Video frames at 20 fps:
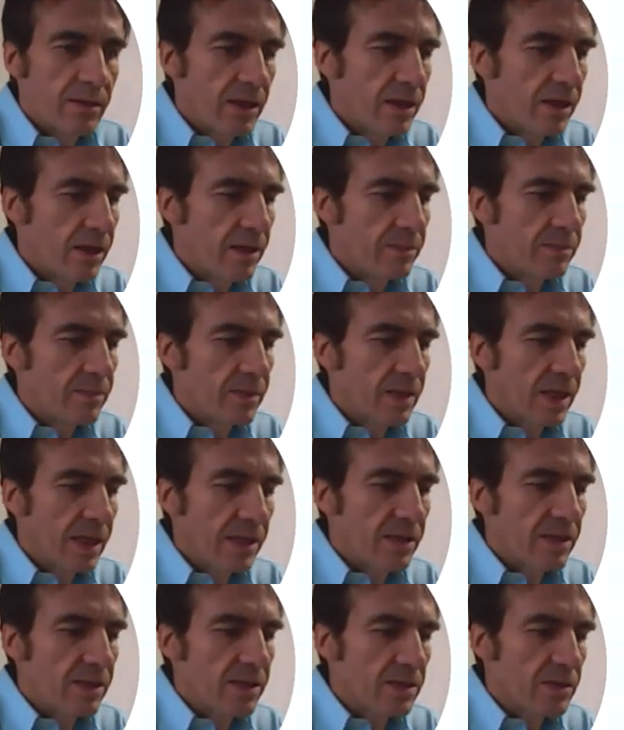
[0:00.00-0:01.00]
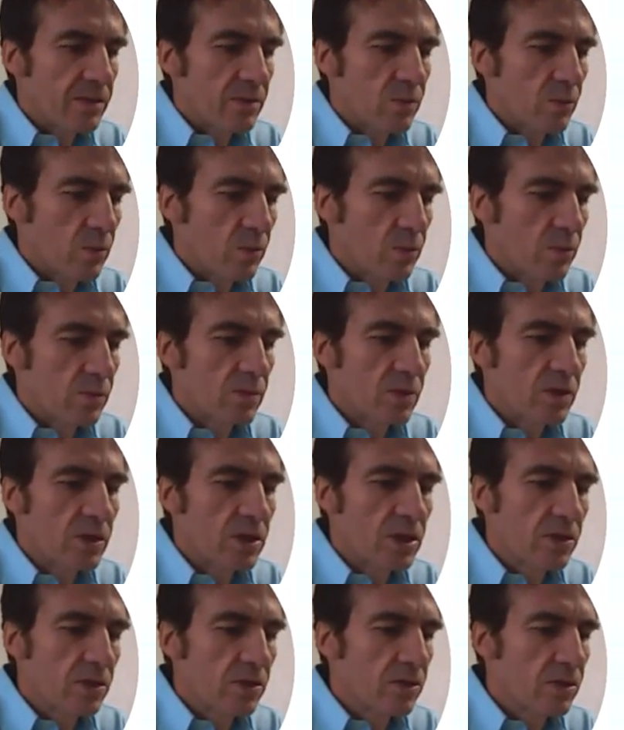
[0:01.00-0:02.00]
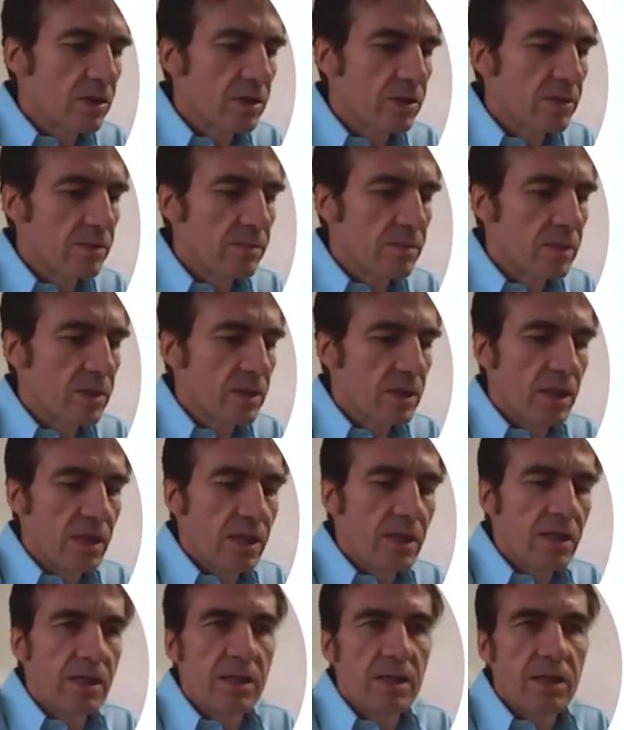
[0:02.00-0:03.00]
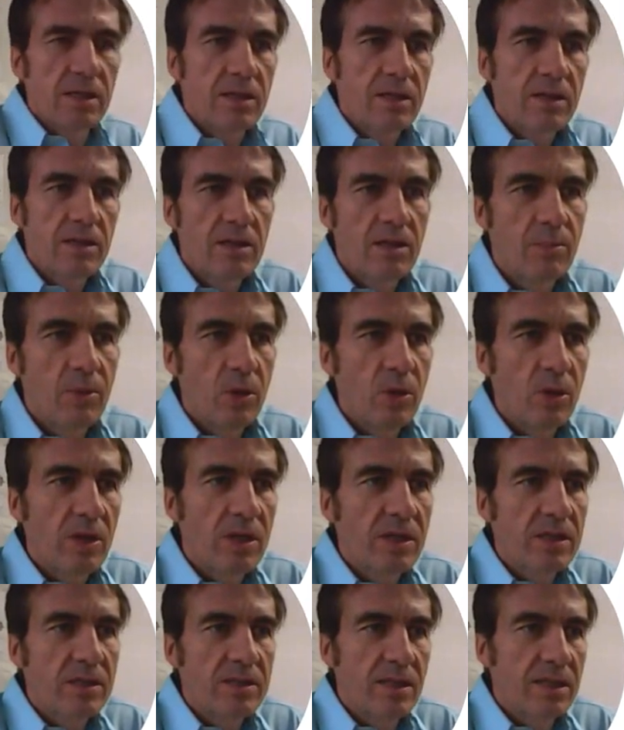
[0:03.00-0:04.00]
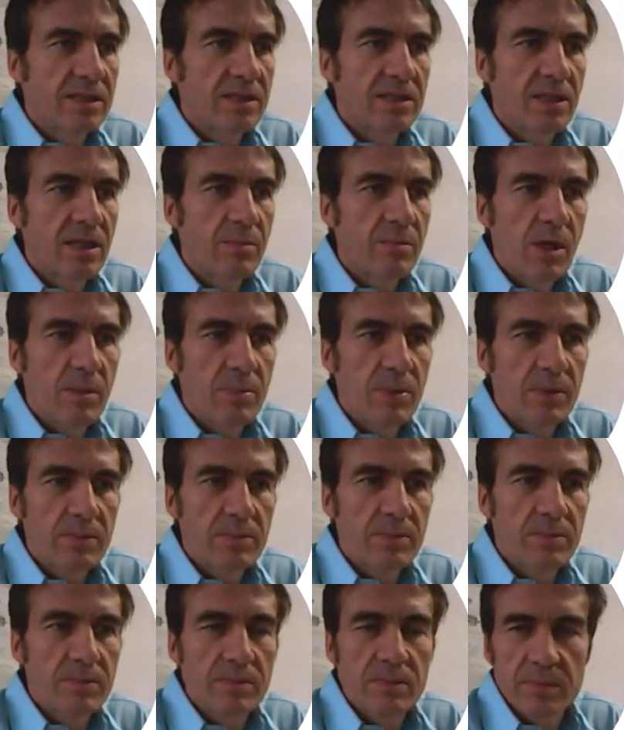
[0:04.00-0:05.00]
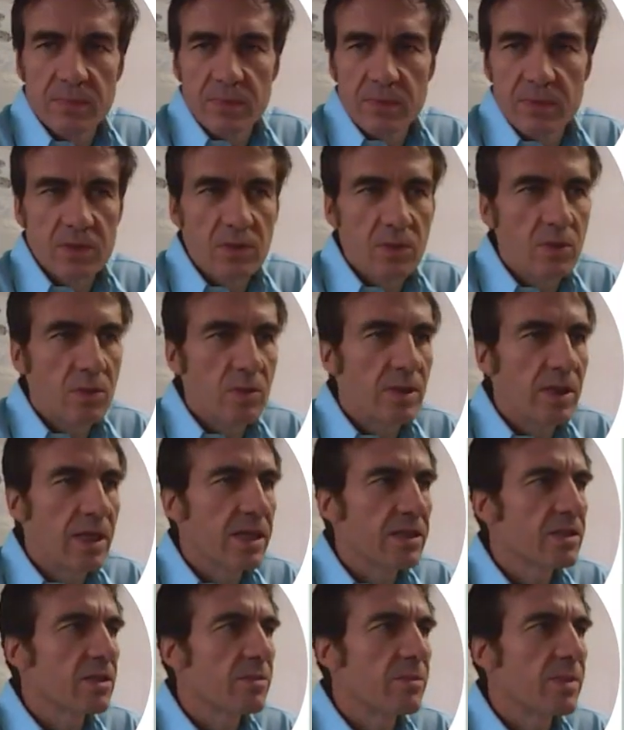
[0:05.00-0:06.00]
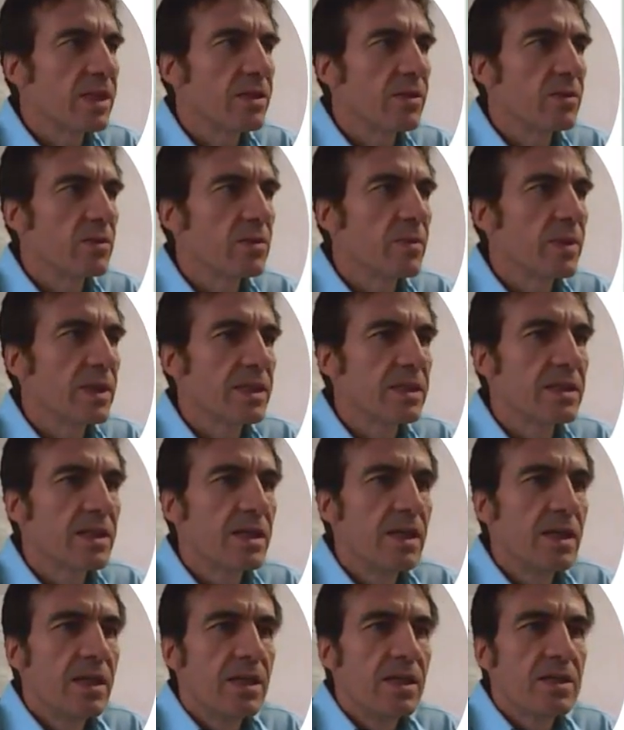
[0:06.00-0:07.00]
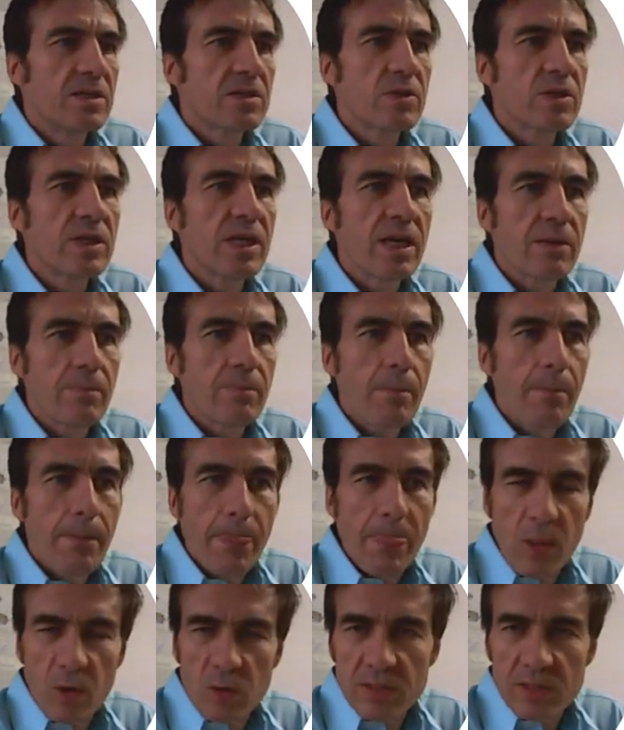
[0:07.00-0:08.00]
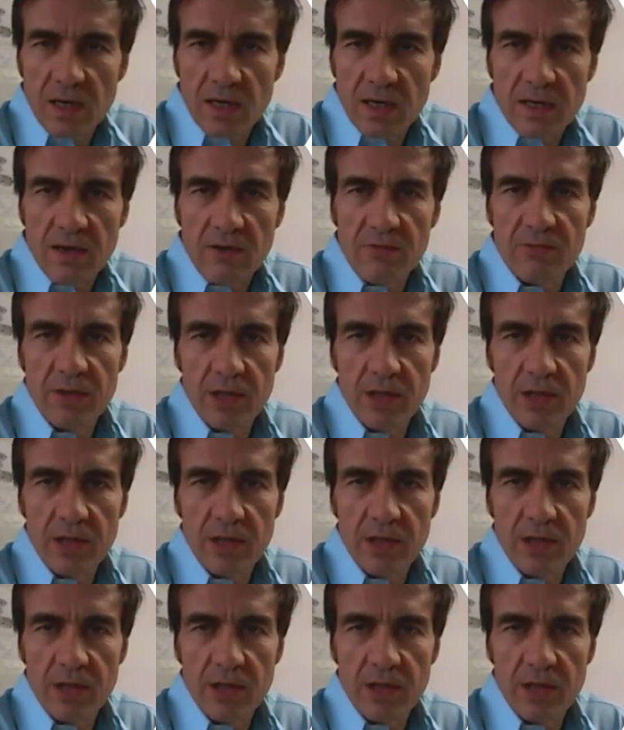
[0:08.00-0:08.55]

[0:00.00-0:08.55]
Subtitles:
like this, children, the book doesn't come up. So it has to be no space. So yeah, those are